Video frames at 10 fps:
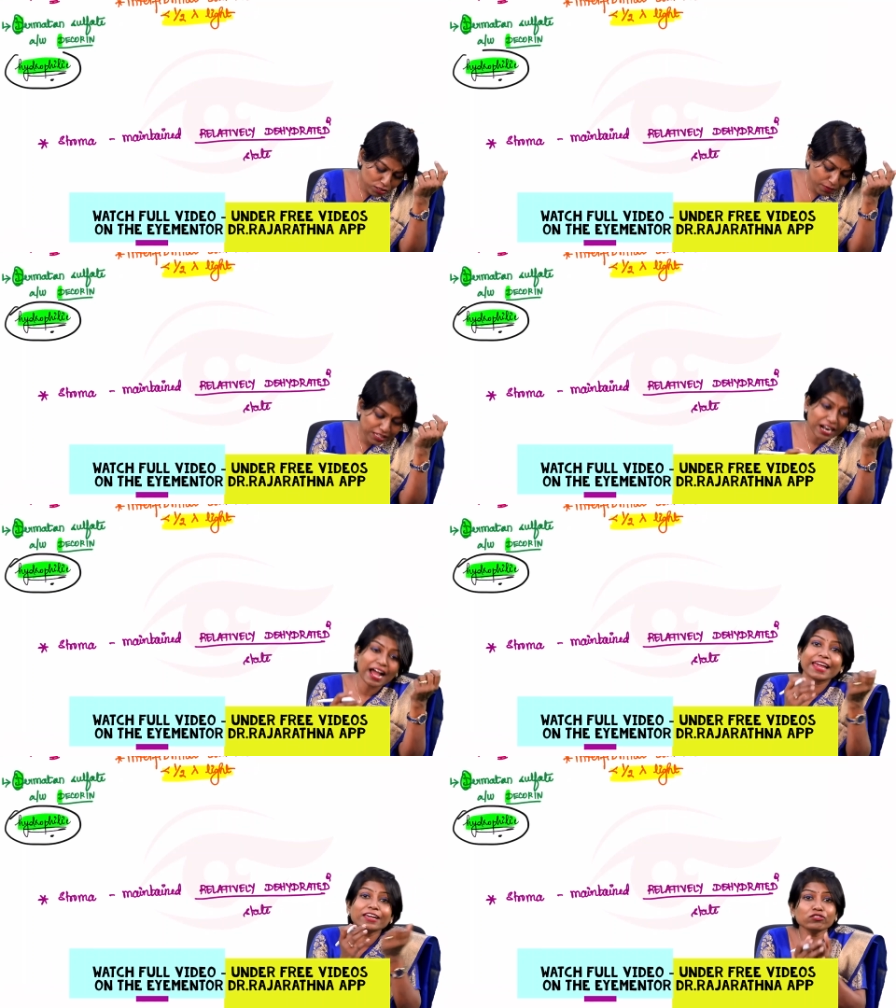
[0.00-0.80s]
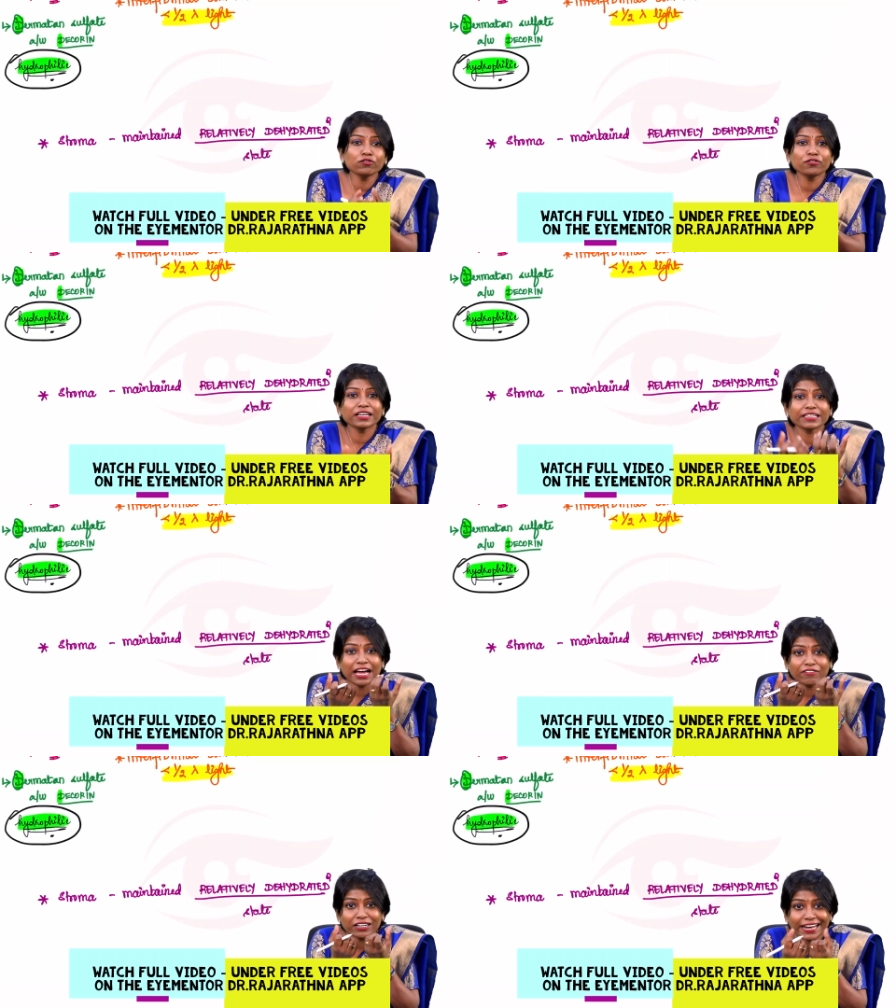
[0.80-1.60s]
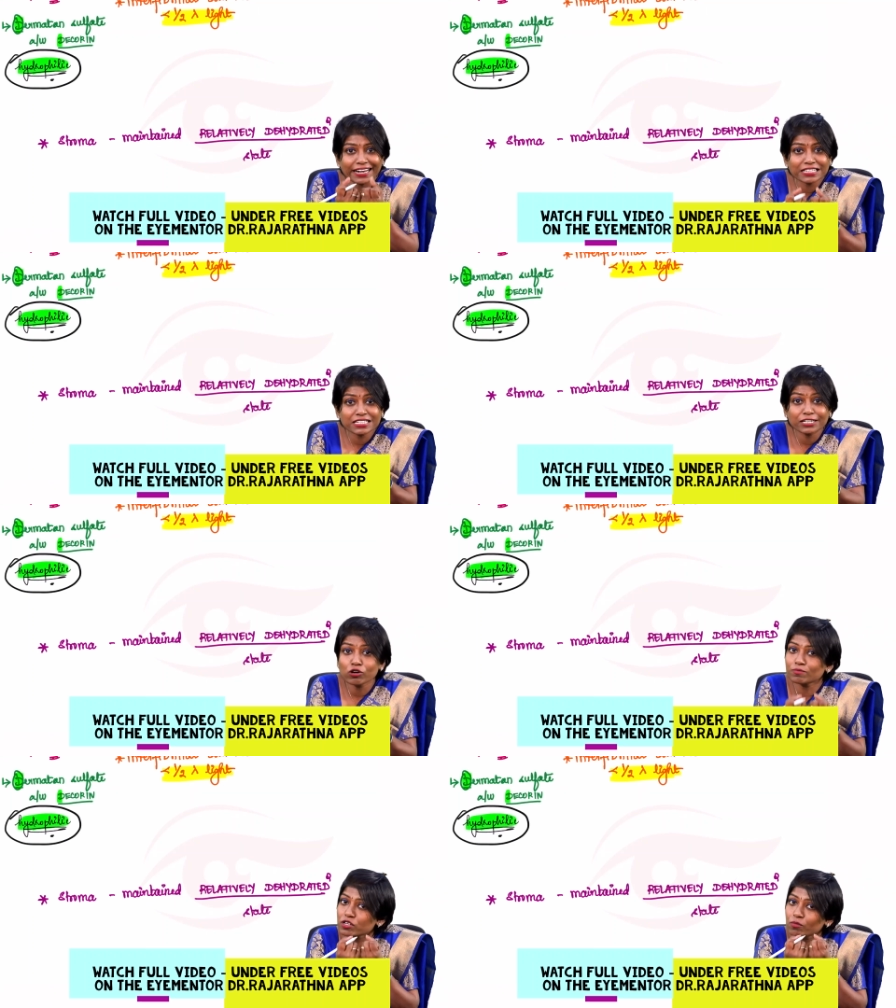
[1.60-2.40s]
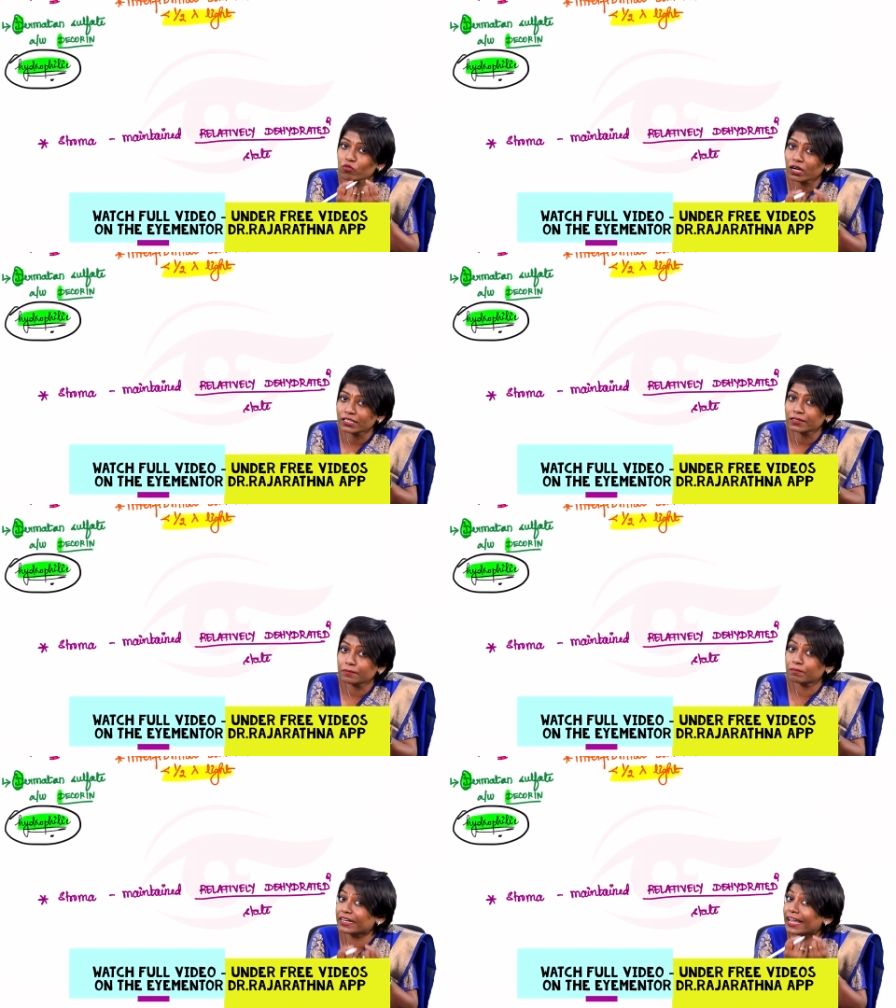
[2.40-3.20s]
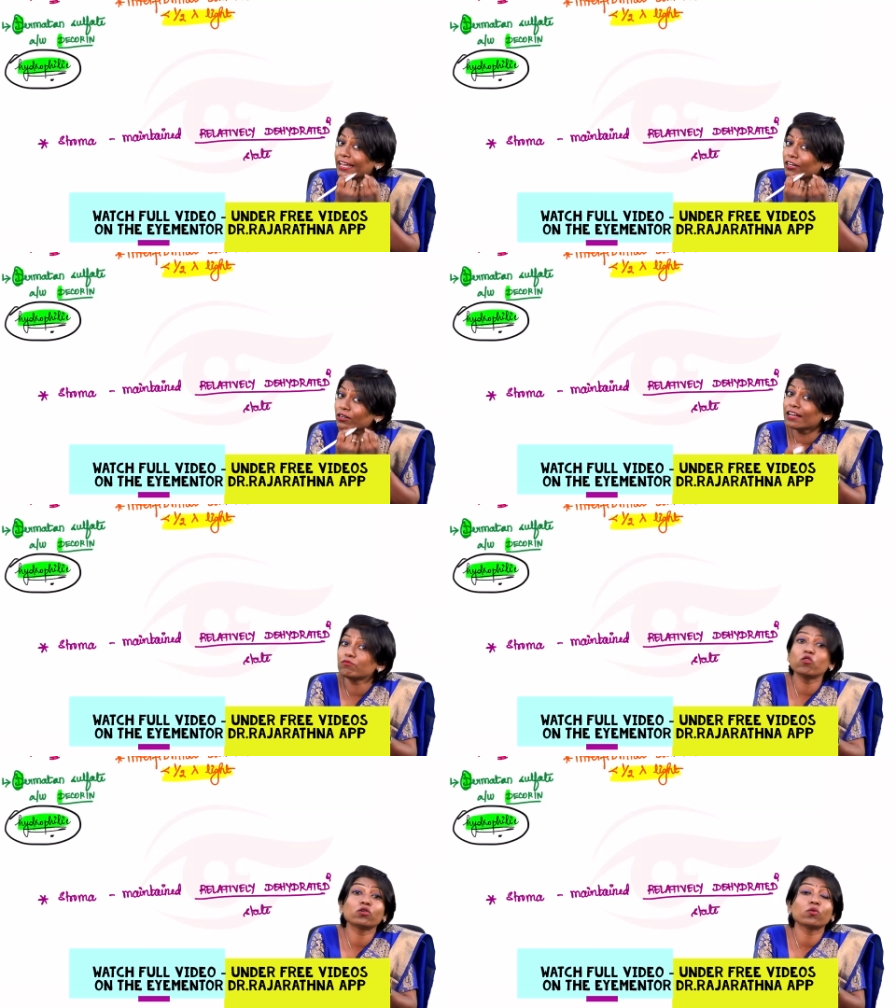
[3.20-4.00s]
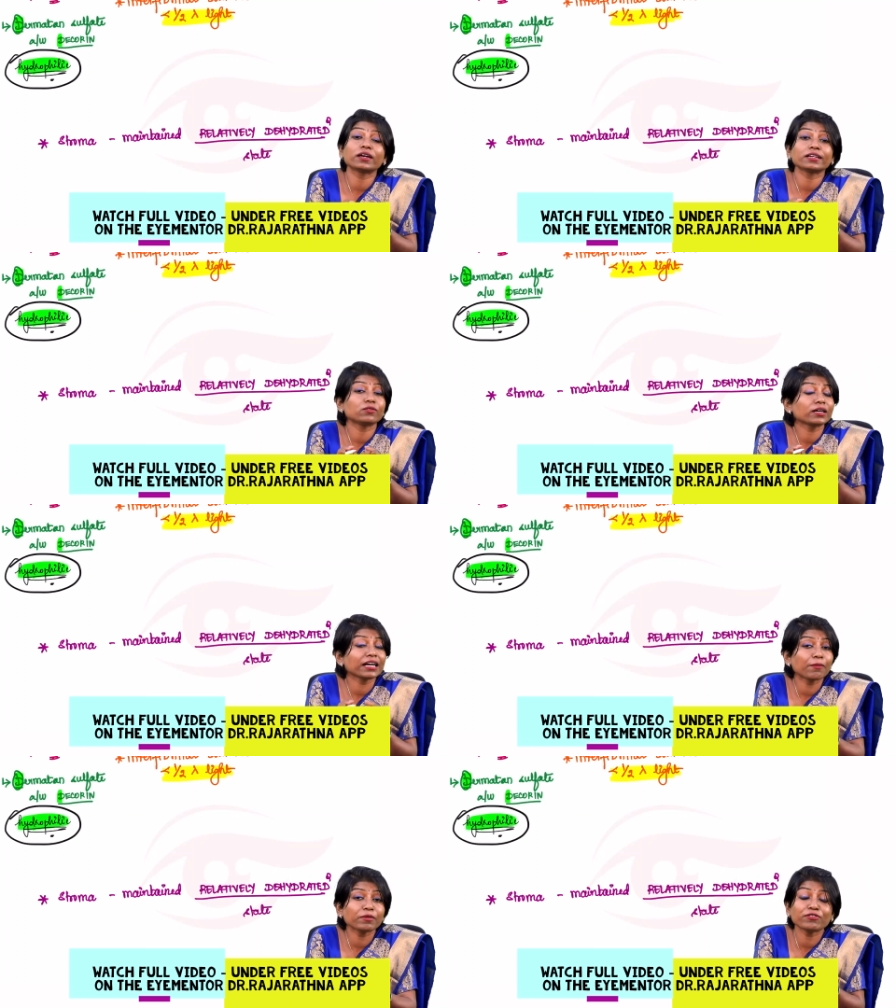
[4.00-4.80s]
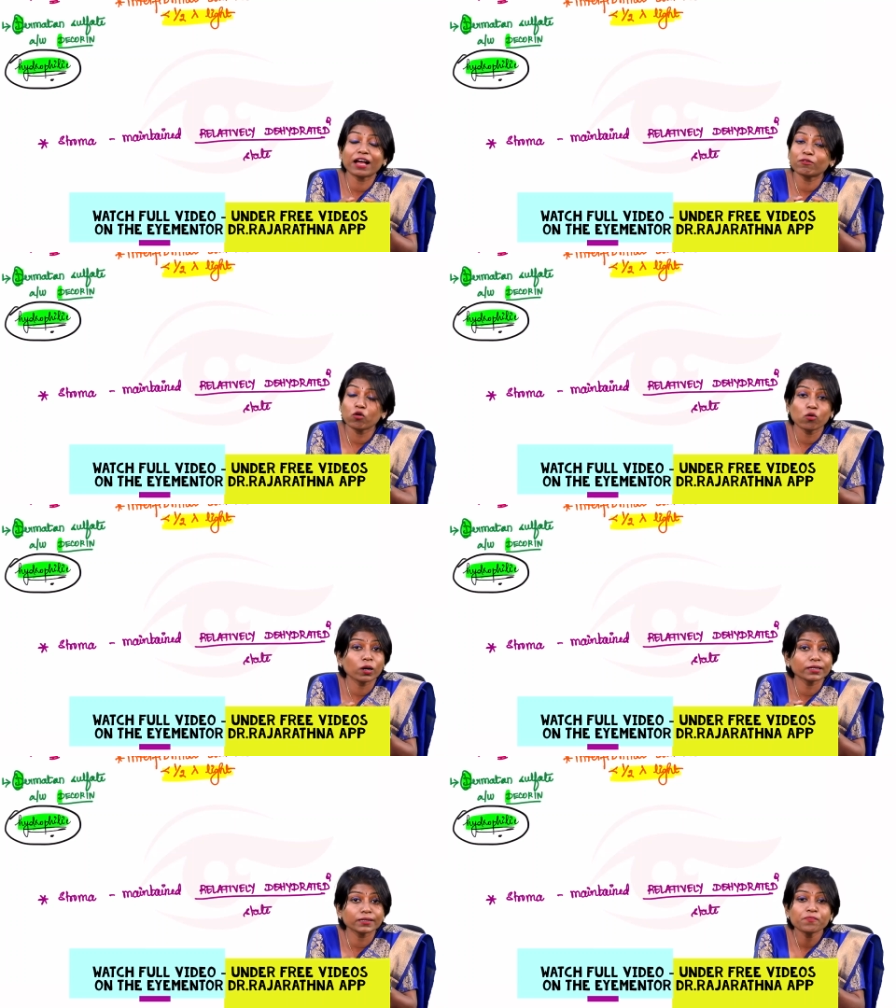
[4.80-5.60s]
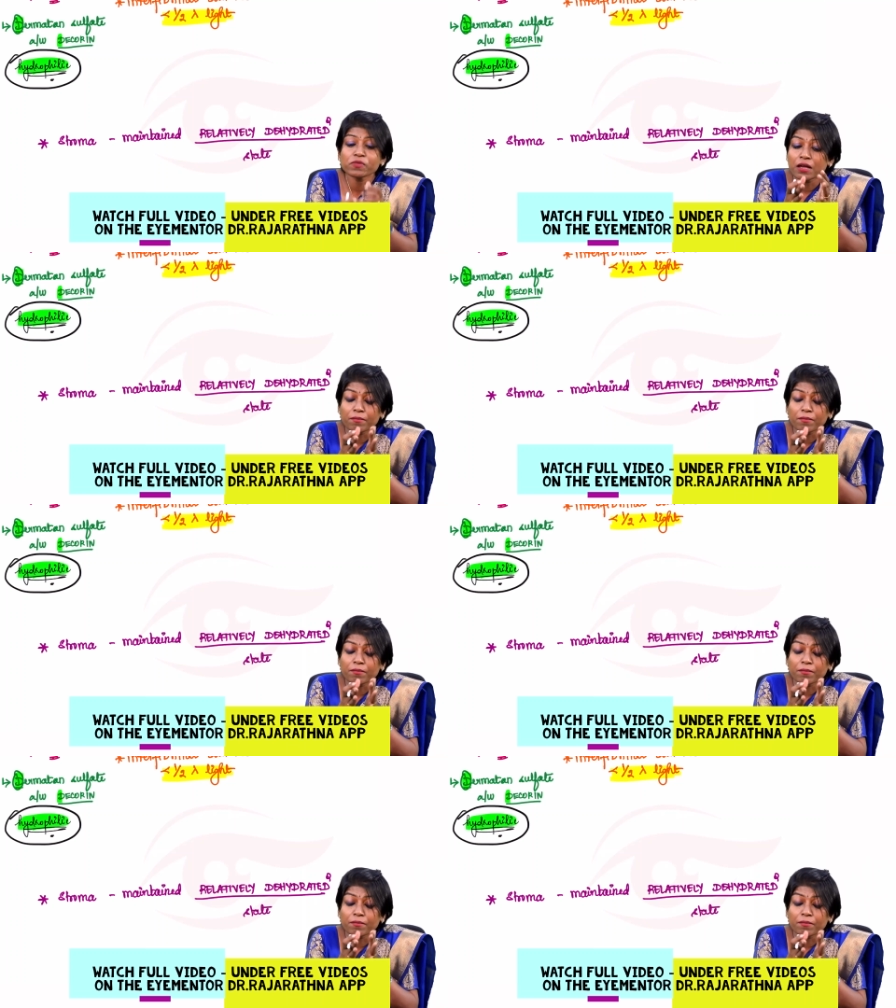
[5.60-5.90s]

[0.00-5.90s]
So when they're hydrophilic, they have a tendency to absorb water, but I cannot have more water. What will happen if I have more water?